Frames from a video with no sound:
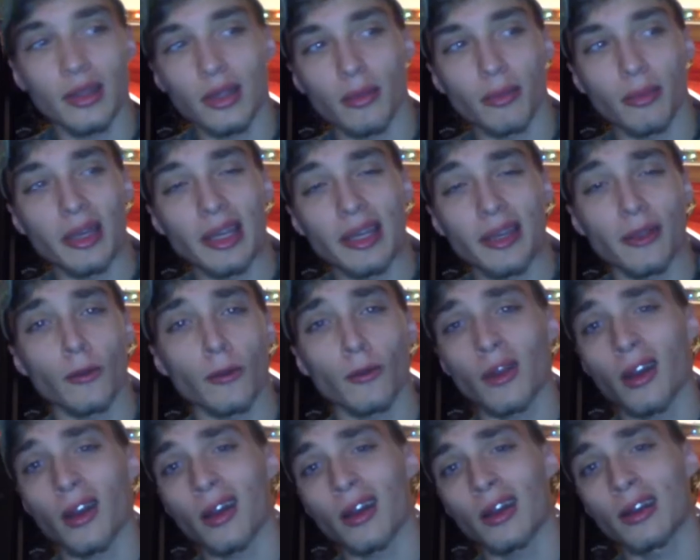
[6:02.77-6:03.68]
that'll make it
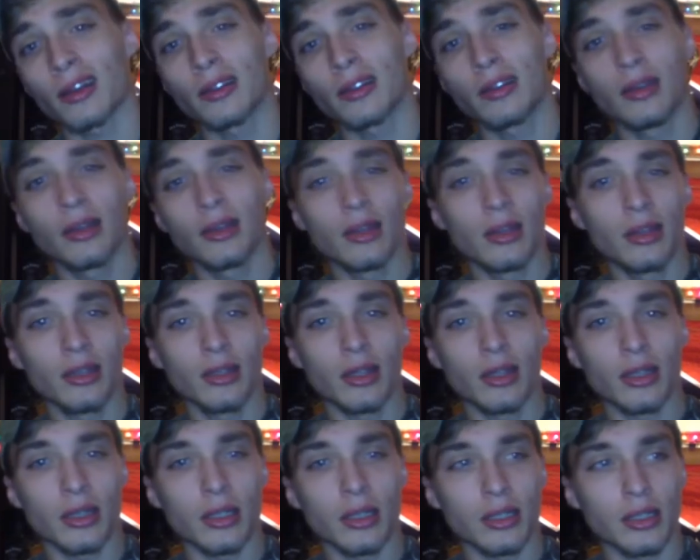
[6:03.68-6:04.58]
rot,
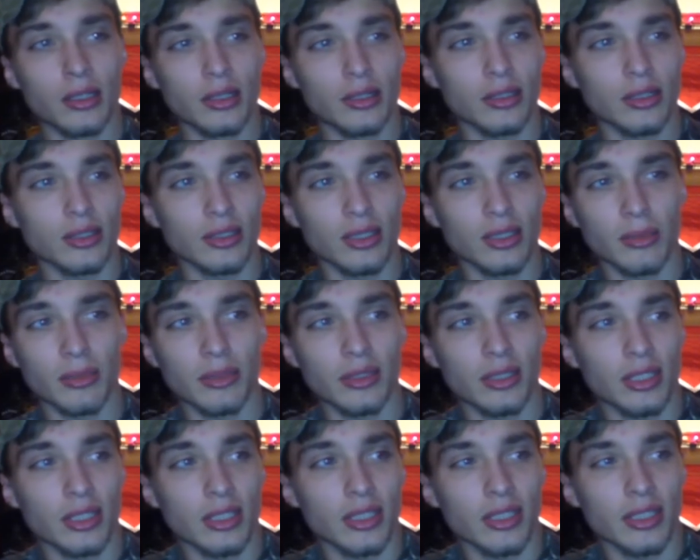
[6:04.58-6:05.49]
just
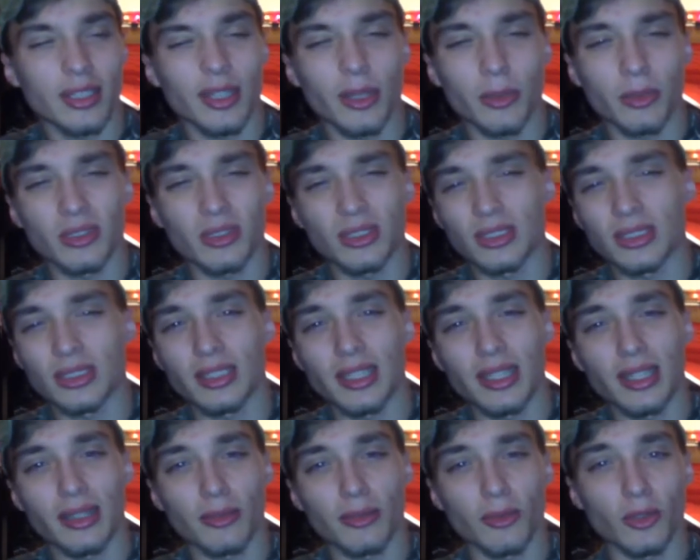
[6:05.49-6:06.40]
something to help it
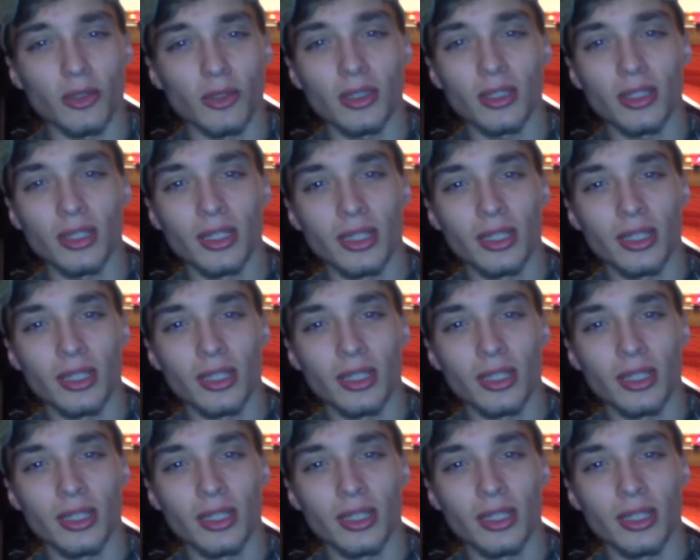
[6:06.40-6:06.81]
stink more.